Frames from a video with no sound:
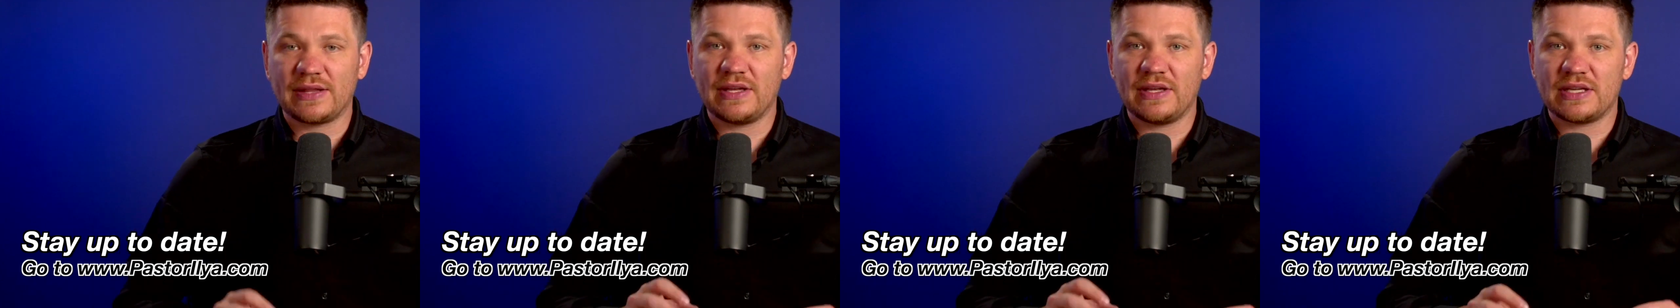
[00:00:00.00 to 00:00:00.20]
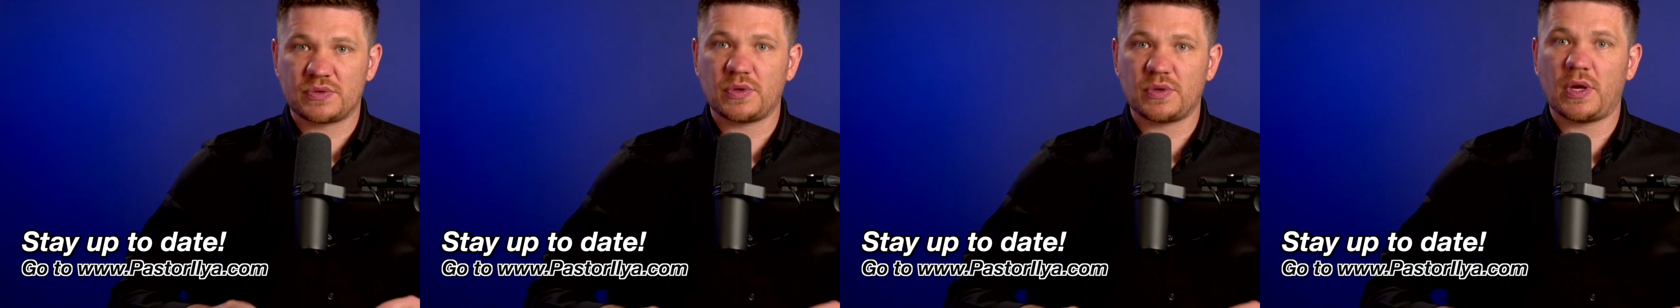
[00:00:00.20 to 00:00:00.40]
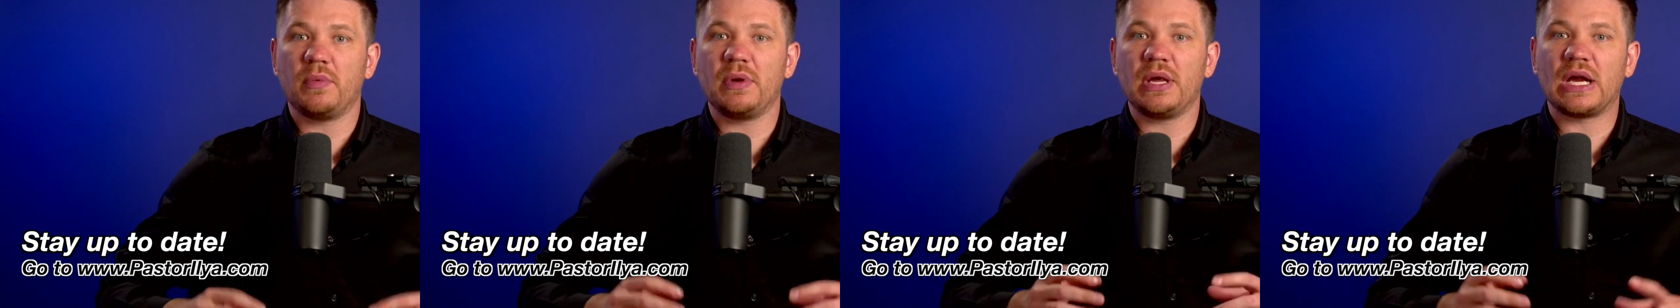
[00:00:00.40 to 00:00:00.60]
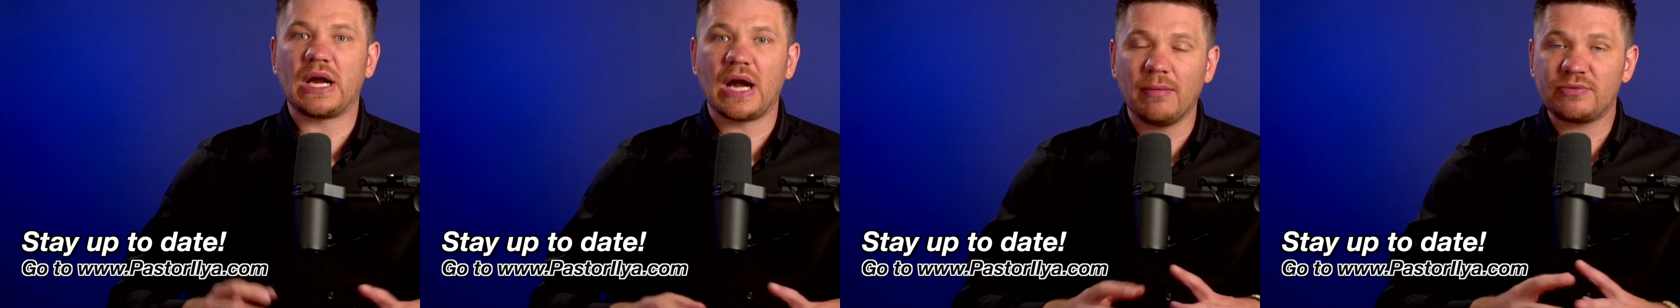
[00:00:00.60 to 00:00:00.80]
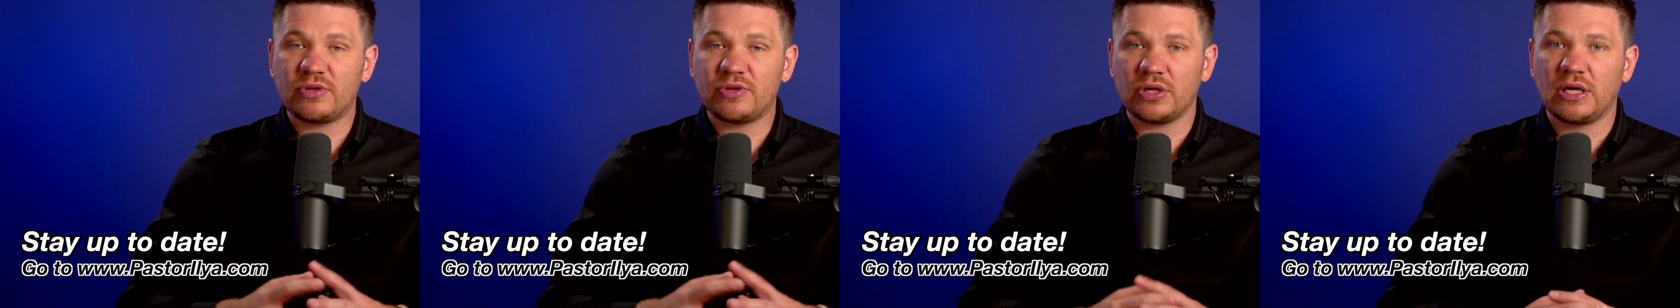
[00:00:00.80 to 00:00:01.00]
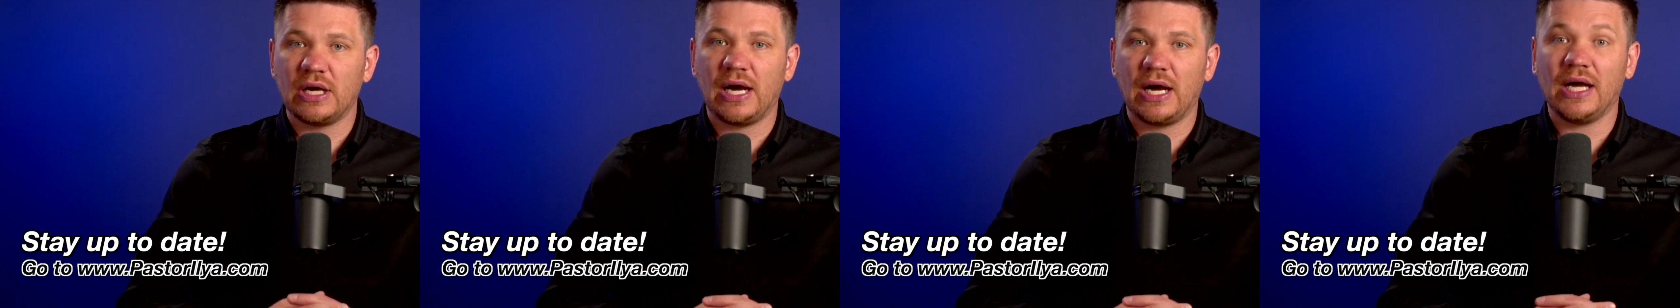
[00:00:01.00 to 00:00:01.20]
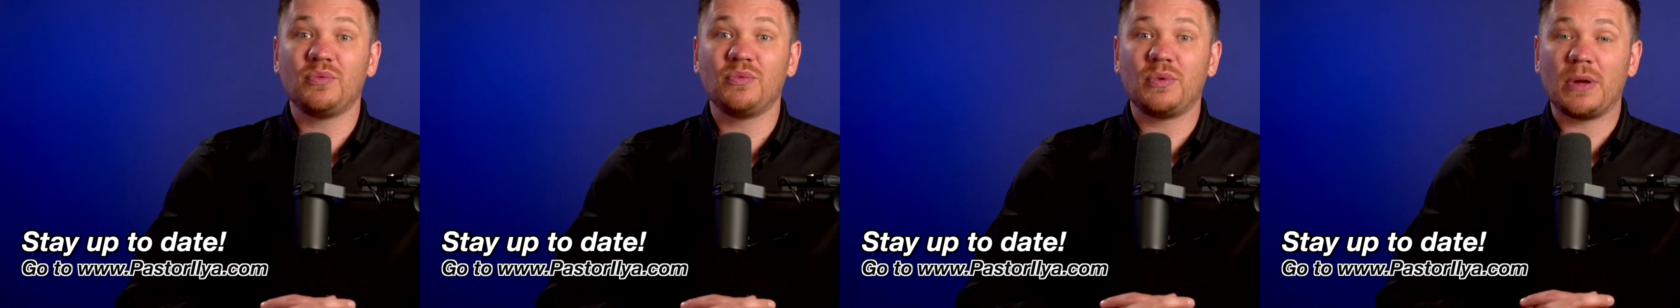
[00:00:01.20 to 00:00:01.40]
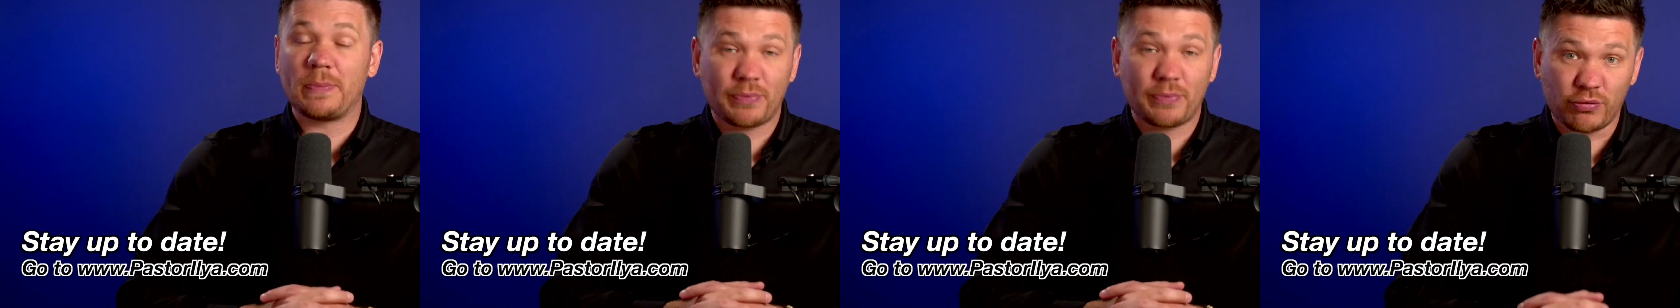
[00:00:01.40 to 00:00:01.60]
this way. We come to God,
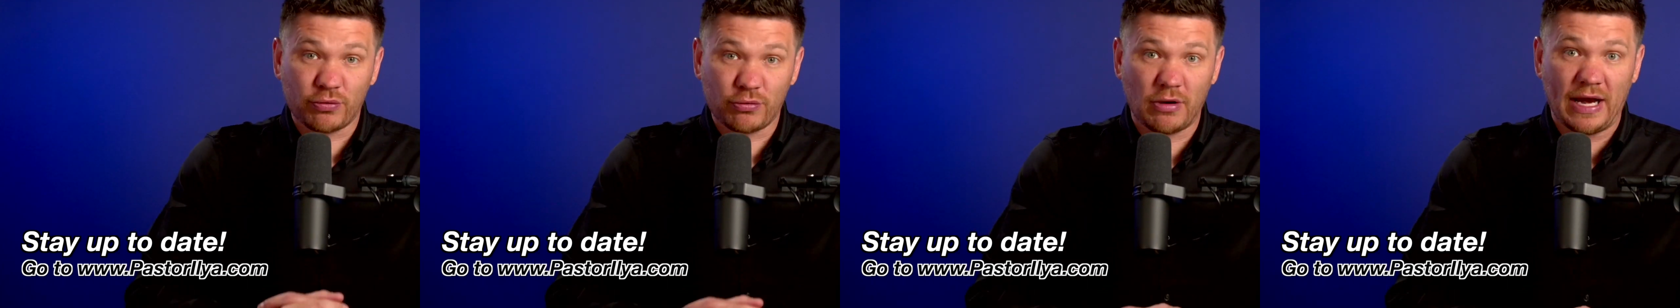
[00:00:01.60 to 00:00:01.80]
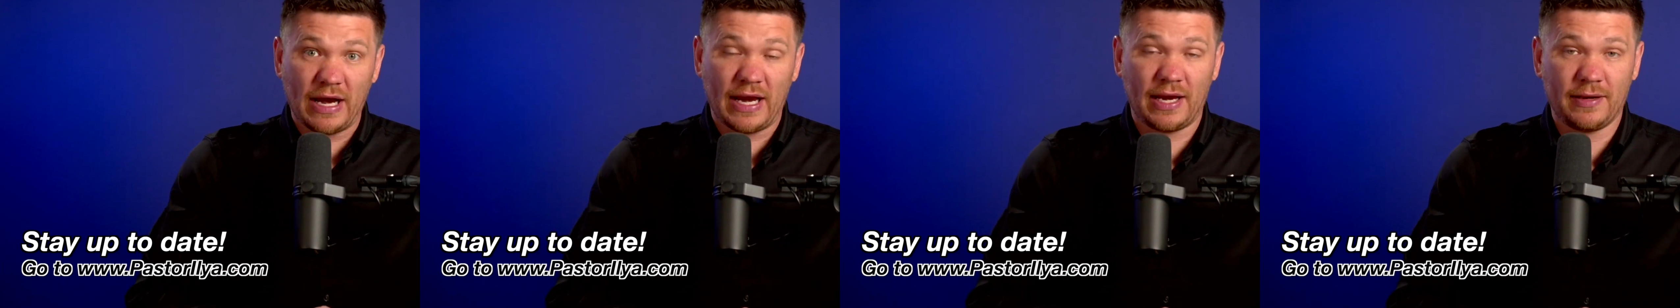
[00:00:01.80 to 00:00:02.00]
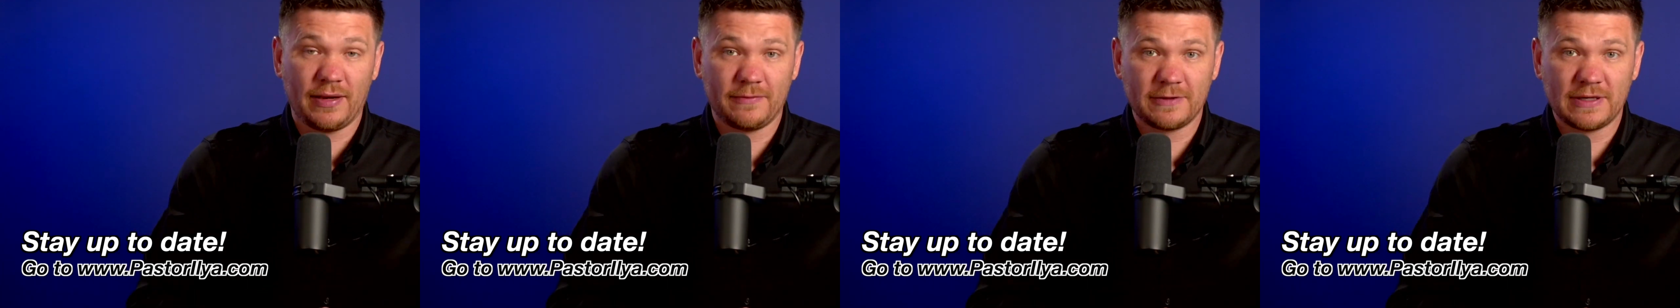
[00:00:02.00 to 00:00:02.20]
we pray.